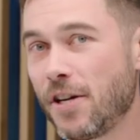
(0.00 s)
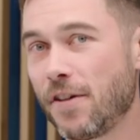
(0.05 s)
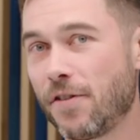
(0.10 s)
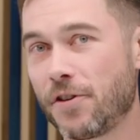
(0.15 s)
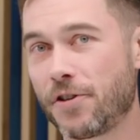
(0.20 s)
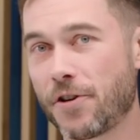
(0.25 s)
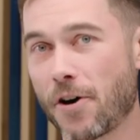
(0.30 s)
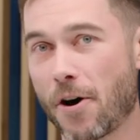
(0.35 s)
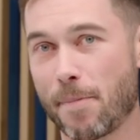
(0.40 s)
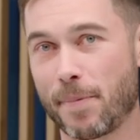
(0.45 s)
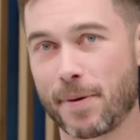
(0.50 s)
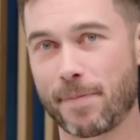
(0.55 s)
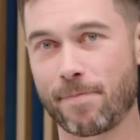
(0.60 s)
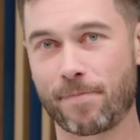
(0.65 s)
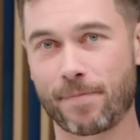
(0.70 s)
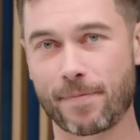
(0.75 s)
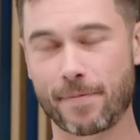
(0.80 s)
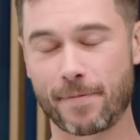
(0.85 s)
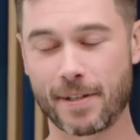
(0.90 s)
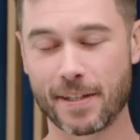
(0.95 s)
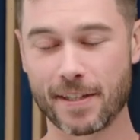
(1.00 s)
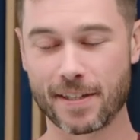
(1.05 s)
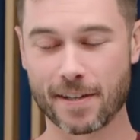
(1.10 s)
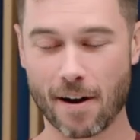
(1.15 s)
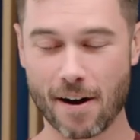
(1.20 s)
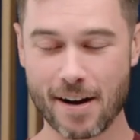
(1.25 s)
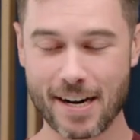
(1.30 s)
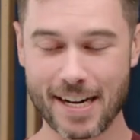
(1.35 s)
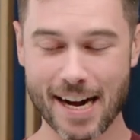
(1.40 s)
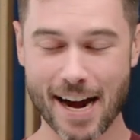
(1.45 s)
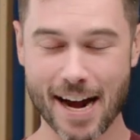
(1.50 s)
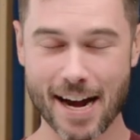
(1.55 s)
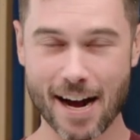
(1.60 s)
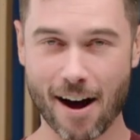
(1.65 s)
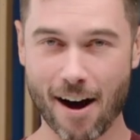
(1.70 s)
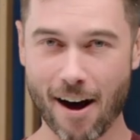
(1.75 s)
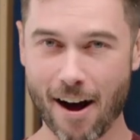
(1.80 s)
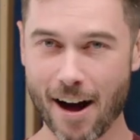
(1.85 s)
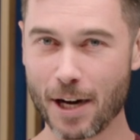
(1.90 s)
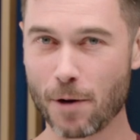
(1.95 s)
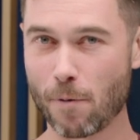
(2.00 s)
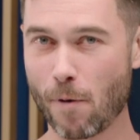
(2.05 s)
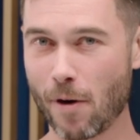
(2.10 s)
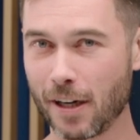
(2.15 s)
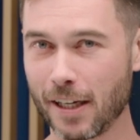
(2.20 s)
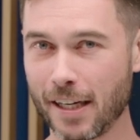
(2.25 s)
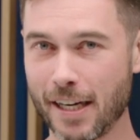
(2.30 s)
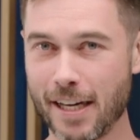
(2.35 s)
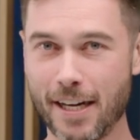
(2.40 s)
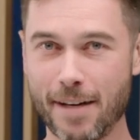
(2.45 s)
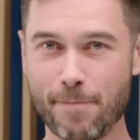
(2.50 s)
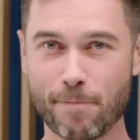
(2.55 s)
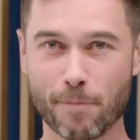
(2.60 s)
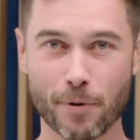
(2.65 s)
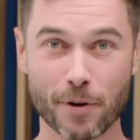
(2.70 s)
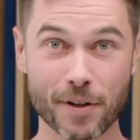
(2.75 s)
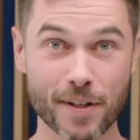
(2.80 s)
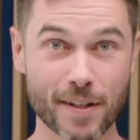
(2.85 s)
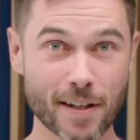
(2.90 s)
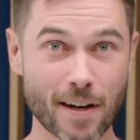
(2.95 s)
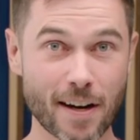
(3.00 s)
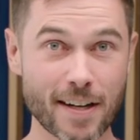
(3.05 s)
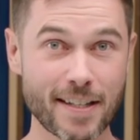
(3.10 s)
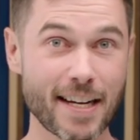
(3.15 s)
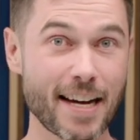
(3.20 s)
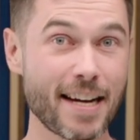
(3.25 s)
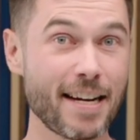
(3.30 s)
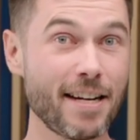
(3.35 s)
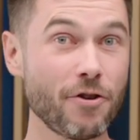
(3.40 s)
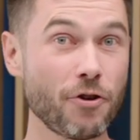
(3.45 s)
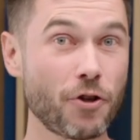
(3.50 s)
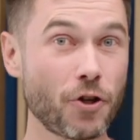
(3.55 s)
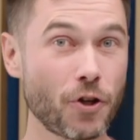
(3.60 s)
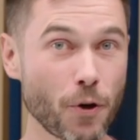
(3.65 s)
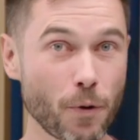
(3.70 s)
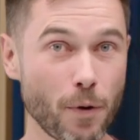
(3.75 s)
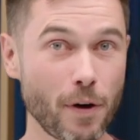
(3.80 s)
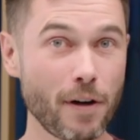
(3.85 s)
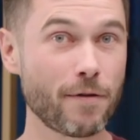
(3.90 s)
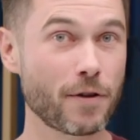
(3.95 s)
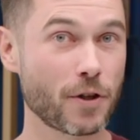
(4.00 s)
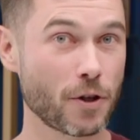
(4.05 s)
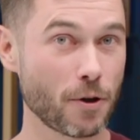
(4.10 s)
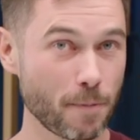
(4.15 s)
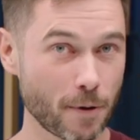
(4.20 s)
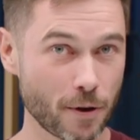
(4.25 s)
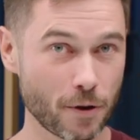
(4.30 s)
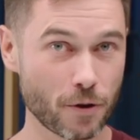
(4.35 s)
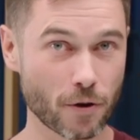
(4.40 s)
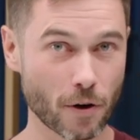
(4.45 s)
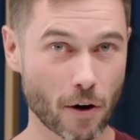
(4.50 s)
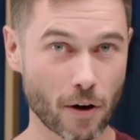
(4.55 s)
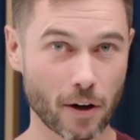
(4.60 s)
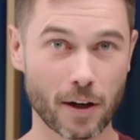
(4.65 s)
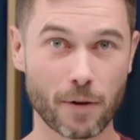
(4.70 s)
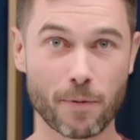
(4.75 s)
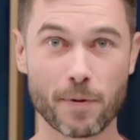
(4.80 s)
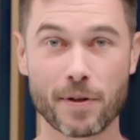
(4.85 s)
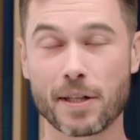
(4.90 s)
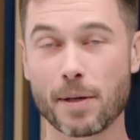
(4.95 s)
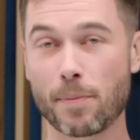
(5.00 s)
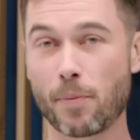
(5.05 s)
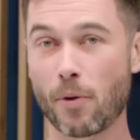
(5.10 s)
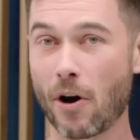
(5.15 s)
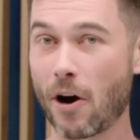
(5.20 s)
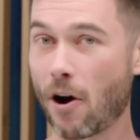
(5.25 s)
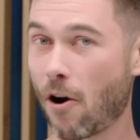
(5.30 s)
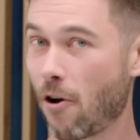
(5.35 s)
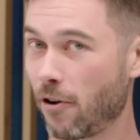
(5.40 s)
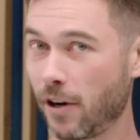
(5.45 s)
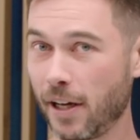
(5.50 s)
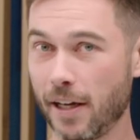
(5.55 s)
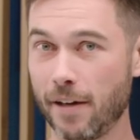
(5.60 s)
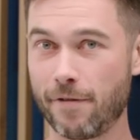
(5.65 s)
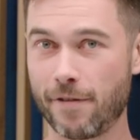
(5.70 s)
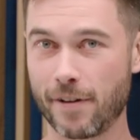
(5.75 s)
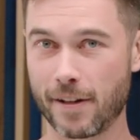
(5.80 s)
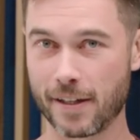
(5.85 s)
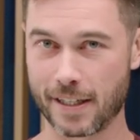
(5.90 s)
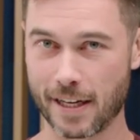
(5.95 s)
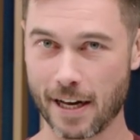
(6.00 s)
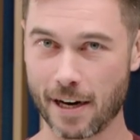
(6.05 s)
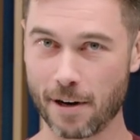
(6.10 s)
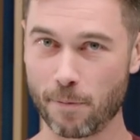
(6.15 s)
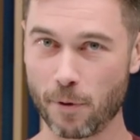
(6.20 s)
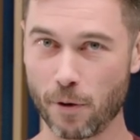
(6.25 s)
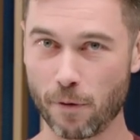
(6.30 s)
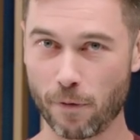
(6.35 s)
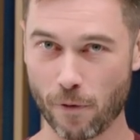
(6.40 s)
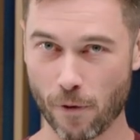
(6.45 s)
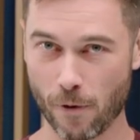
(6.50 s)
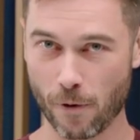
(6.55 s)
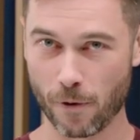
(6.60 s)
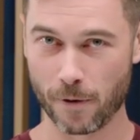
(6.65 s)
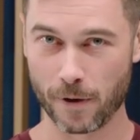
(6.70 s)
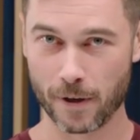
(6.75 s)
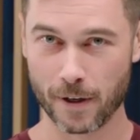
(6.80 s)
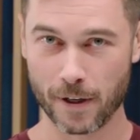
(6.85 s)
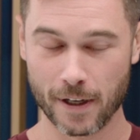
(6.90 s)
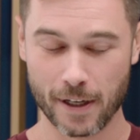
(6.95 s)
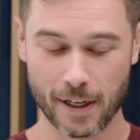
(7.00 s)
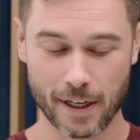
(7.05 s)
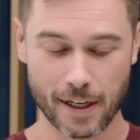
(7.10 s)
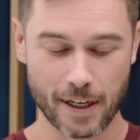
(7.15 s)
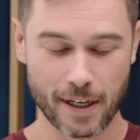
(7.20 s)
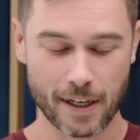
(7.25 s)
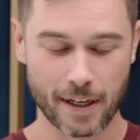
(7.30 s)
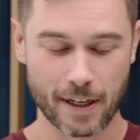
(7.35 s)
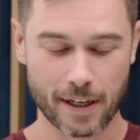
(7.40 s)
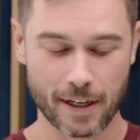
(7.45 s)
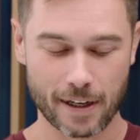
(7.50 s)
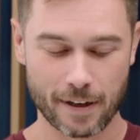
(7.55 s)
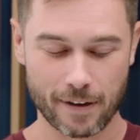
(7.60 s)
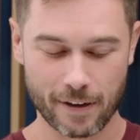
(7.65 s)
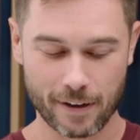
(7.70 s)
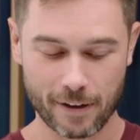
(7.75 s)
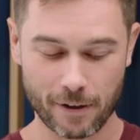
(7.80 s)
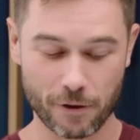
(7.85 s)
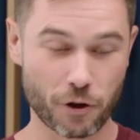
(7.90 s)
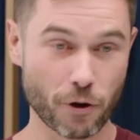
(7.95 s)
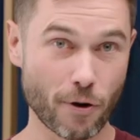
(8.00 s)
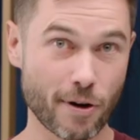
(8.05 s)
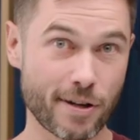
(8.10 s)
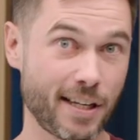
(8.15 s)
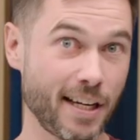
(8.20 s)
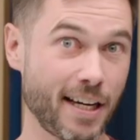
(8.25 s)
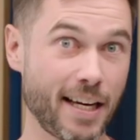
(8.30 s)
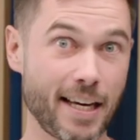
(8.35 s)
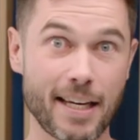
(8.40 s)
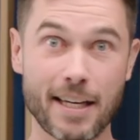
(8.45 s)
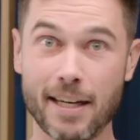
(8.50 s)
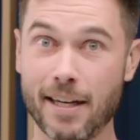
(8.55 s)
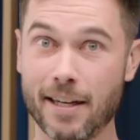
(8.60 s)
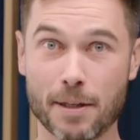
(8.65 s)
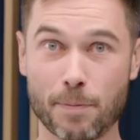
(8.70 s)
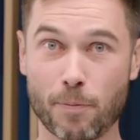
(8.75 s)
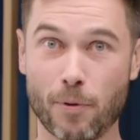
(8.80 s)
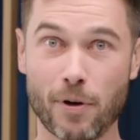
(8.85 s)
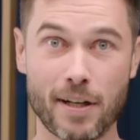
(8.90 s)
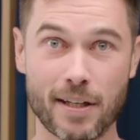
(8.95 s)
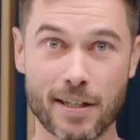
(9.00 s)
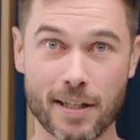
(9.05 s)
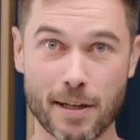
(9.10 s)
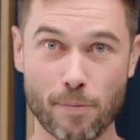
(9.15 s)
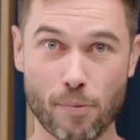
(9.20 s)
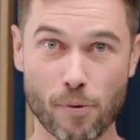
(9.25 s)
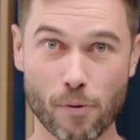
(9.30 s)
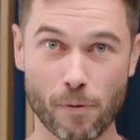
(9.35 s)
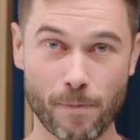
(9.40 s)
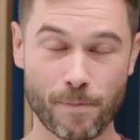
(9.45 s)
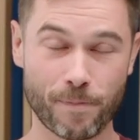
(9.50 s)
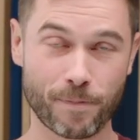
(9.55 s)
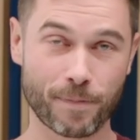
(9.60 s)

at the top, designing a high quality, precise and intuitive zoom controller was the priority for the ZMU4. And the little joystick here is pretty simple.